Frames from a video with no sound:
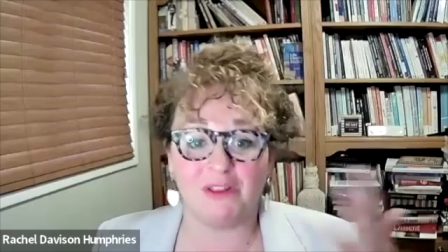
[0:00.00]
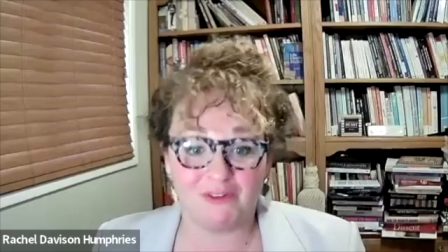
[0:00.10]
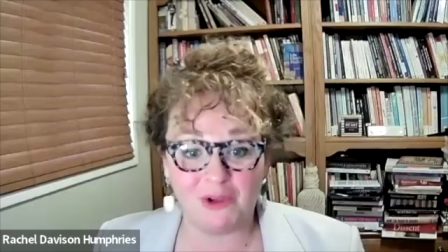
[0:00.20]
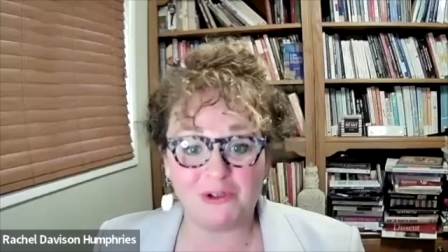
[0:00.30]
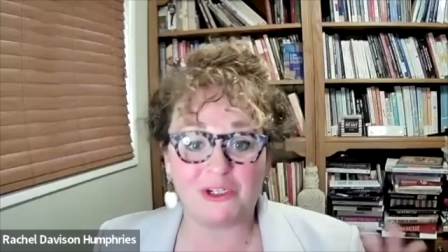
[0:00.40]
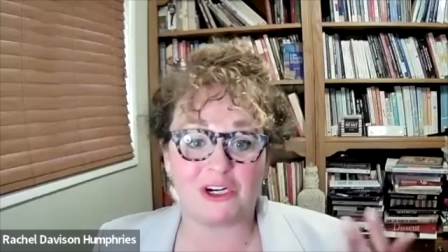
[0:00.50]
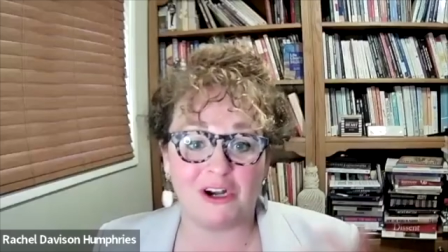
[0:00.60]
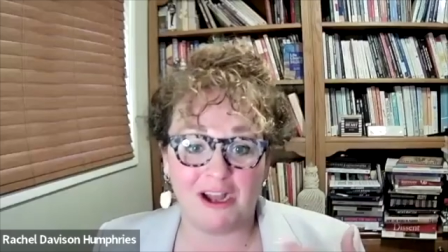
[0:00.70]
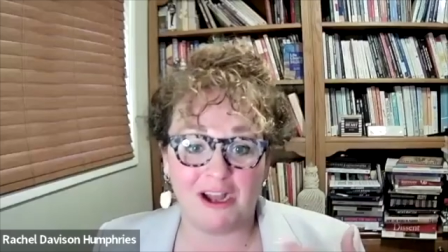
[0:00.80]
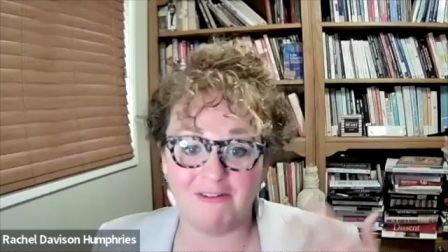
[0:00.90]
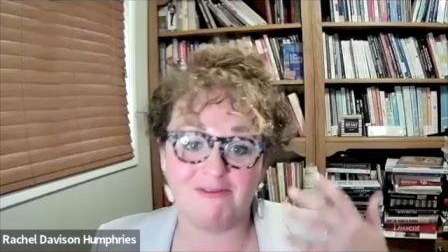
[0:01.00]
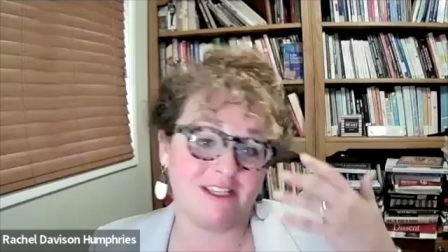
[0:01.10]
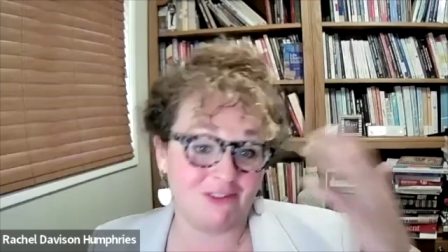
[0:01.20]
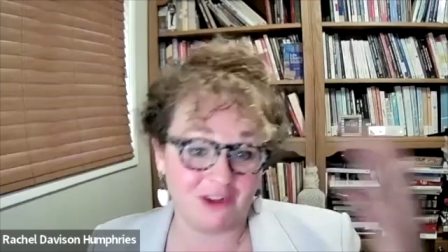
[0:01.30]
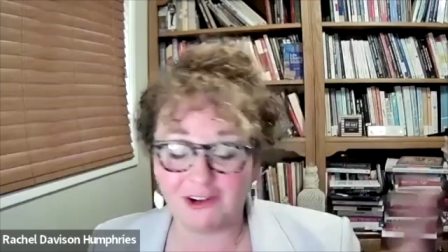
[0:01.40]
future of
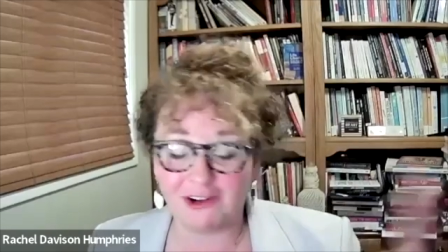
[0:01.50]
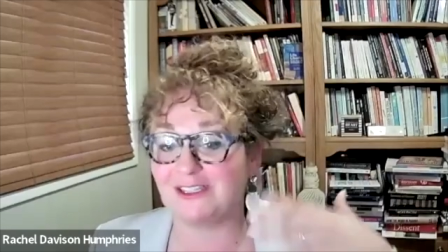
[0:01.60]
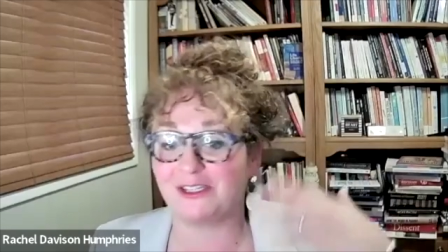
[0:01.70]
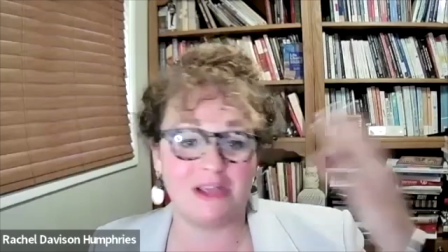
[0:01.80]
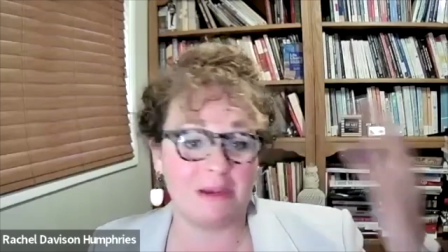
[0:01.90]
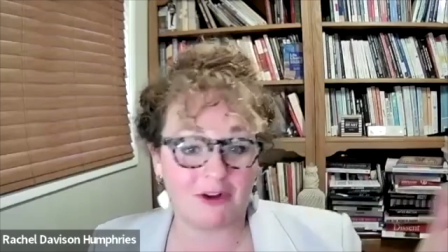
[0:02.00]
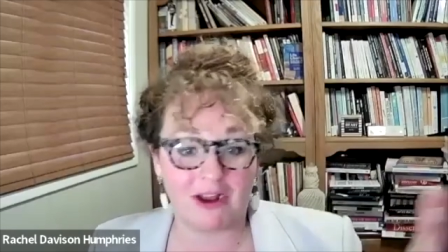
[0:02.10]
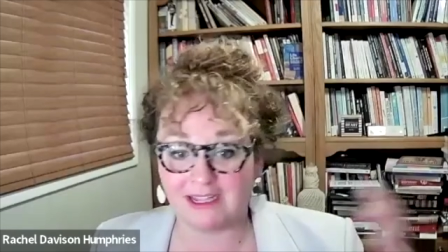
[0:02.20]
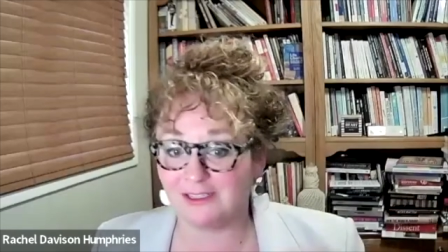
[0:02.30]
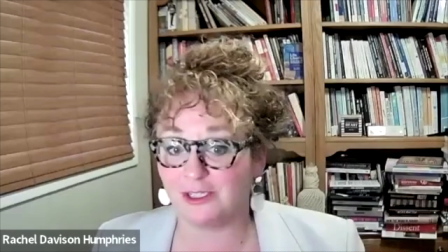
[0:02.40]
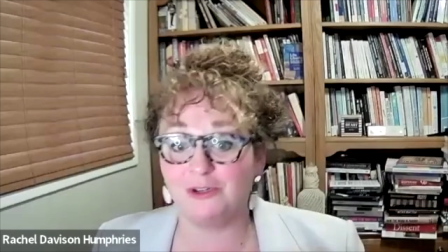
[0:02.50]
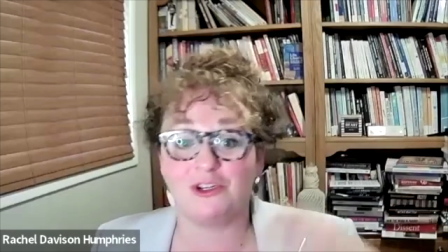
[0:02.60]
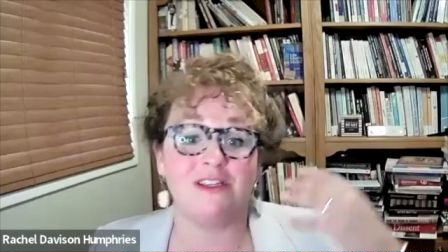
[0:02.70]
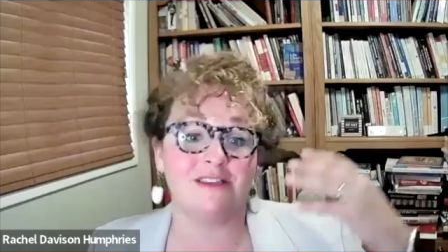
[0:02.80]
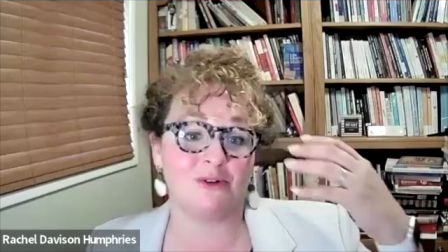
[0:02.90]
self-governance or democratic
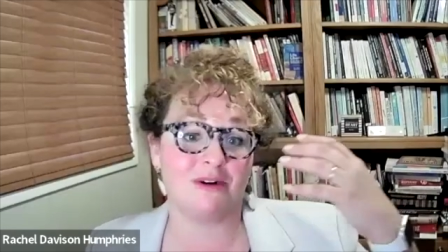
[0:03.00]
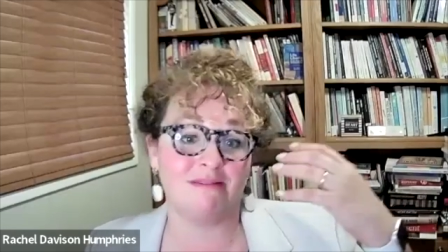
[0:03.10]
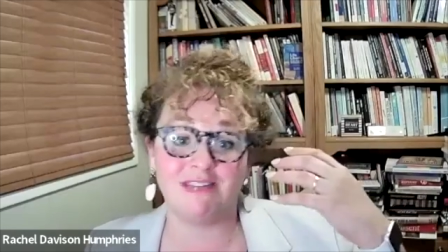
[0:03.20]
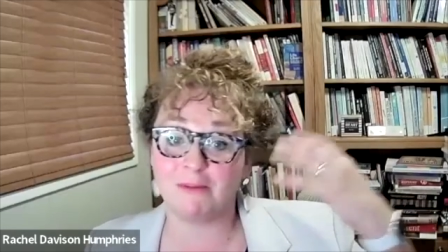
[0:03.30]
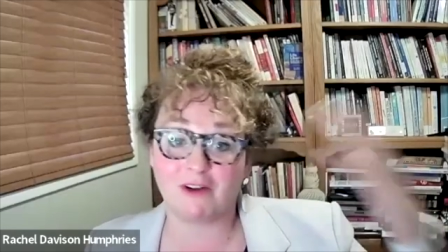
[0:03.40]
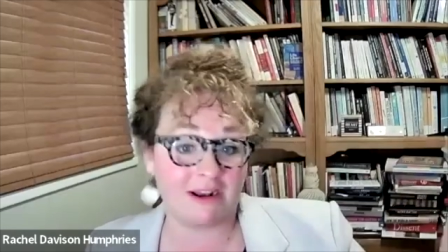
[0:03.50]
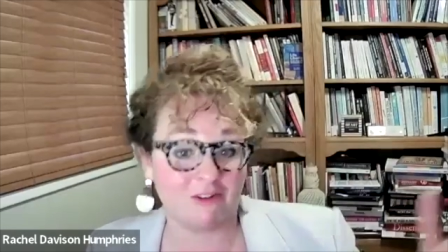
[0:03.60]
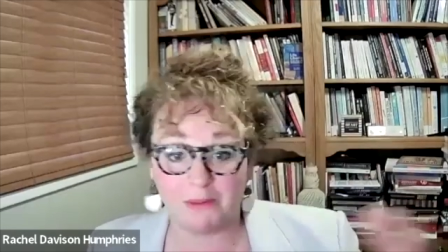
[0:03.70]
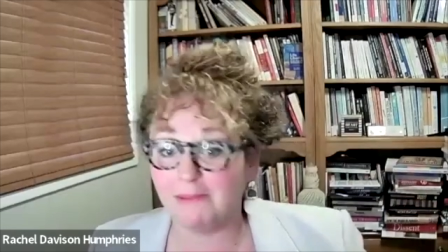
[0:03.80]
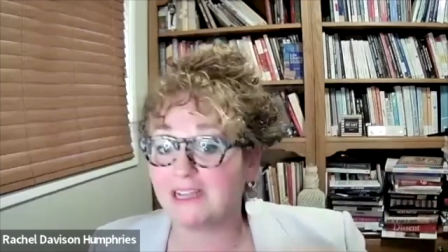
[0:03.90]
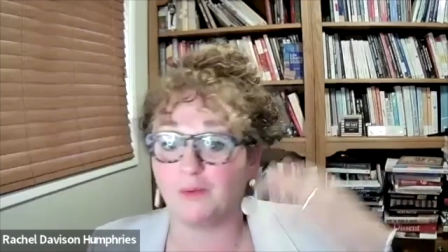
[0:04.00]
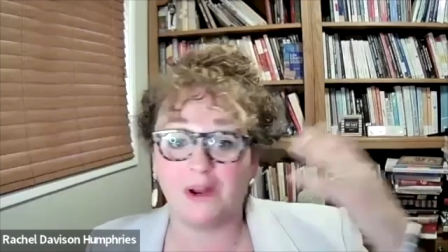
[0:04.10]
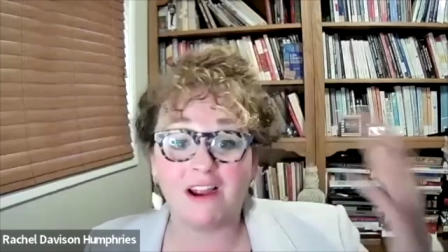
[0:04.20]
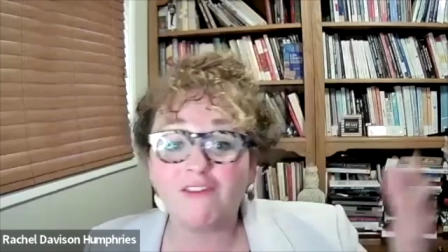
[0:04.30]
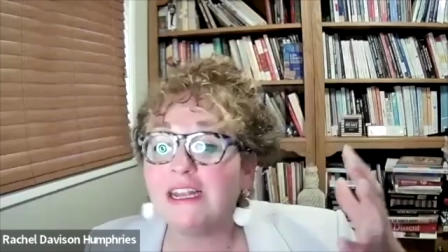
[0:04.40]
institutions or democratic republics,
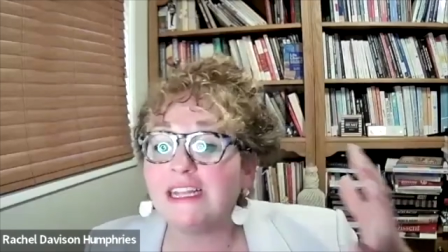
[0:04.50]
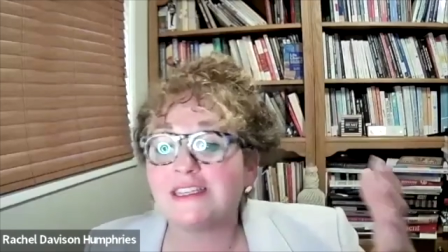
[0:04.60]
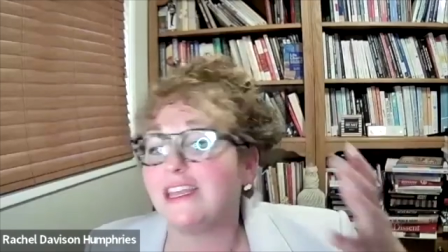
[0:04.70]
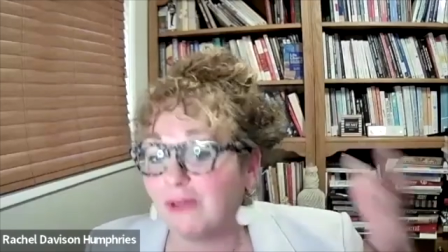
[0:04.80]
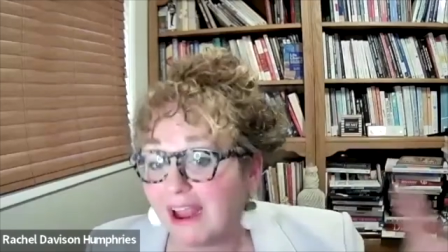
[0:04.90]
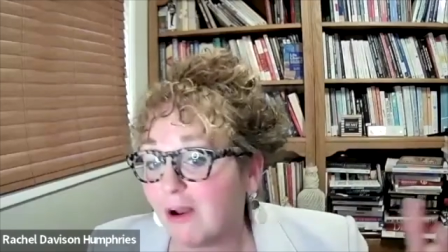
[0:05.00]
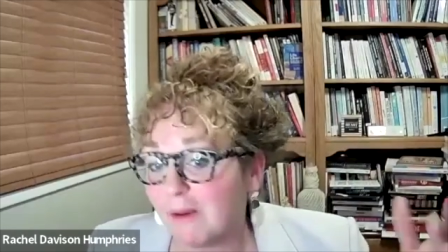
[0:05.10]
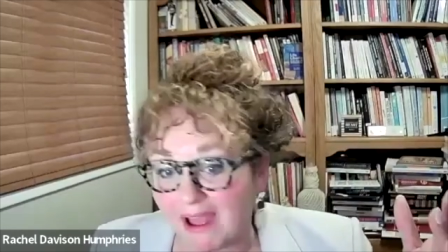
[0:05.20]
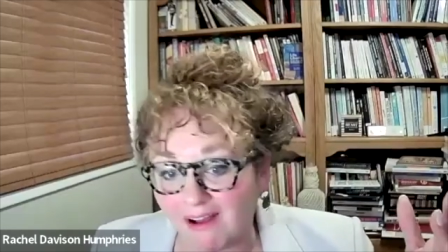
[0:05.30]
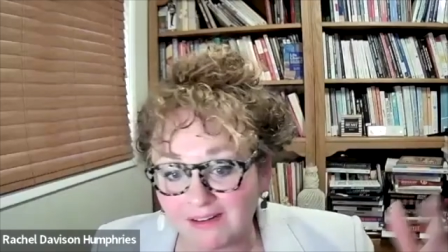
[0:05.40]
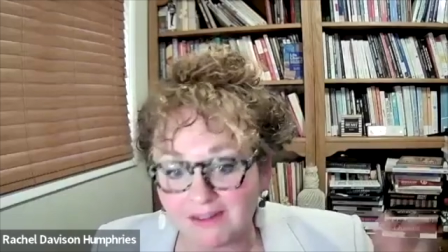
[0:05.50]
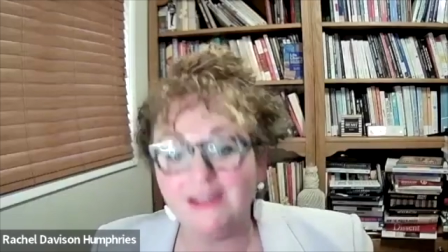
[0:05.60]
whatever it is that you care about,